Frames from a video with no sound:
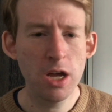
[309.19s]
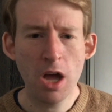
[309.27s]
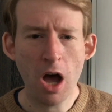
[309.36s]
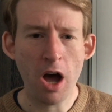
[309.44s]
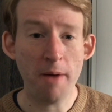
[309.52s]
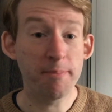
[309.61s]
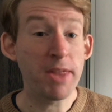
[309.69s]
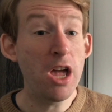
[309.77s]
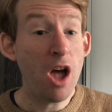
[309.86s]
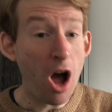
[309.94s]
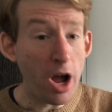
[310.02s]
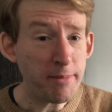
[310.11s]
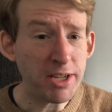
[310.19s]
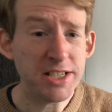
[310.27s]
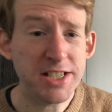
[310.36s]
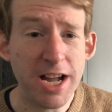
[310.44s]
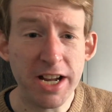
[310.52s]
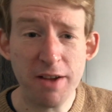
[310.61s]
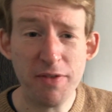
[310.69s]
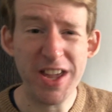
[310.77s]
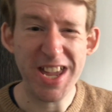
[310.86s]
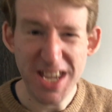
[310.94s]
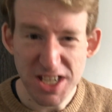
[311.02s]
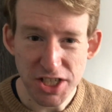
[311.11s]
Um, I'm going to tell you the
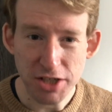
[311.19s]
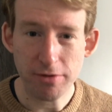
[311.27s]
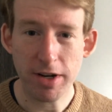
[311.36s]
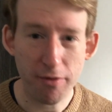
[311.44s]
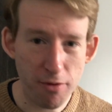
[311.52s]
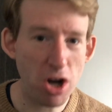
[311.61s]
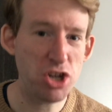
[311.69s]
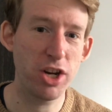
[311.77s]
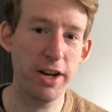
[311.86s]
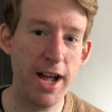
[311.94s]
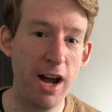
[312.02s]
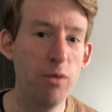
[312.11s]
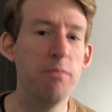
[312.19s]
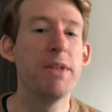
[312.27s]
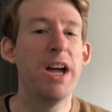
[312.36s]
history of Russia now,